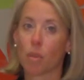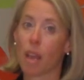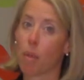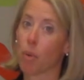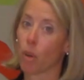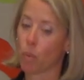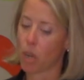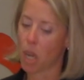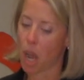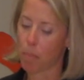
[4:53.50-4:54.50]
hamburger
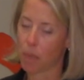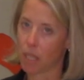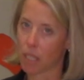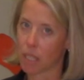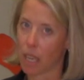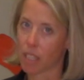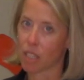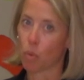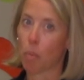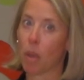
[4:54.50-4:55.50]
would not be this
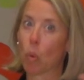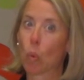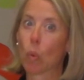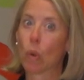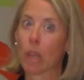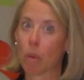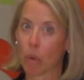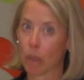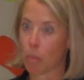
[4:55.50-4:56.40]
size. It would be really, really